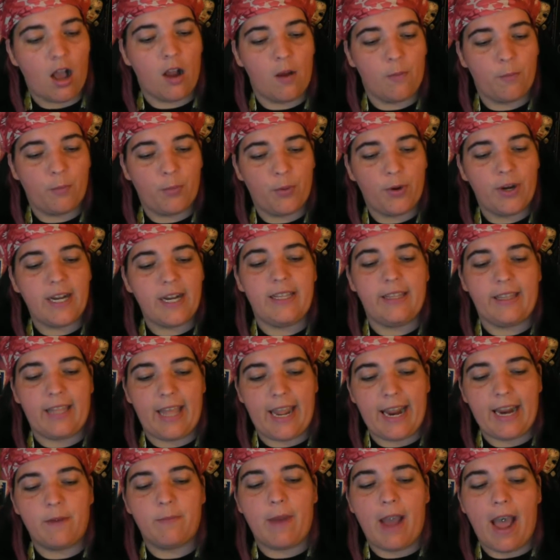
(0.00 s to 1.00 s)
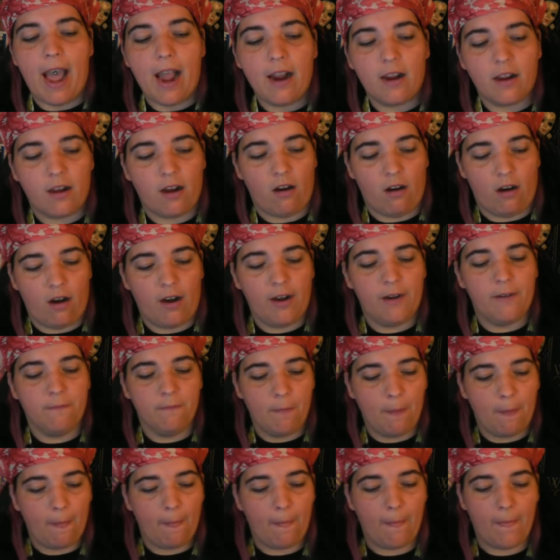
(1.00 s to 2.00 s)
pretty laid back
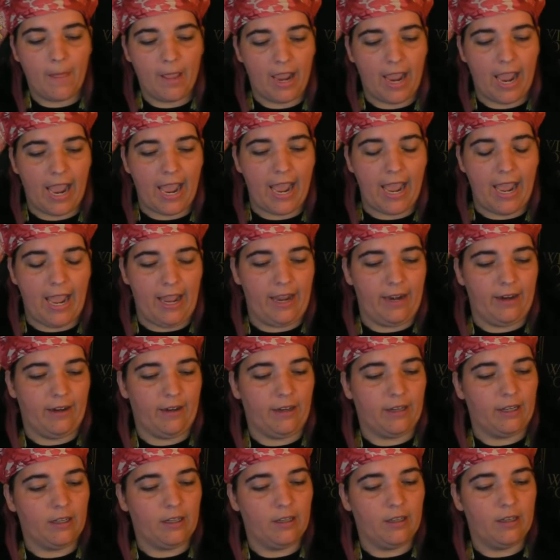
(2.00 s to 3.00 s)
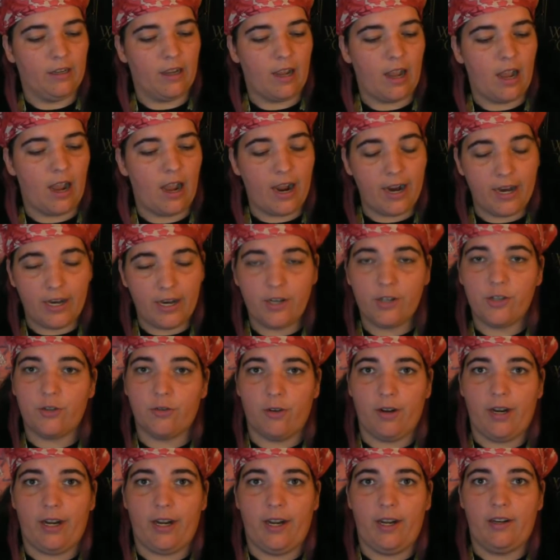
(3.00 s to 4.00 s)
con, and I
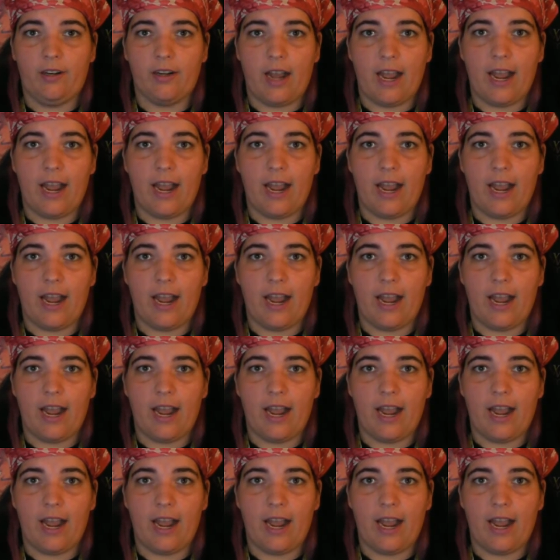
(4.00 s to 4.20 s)
enjoyed it.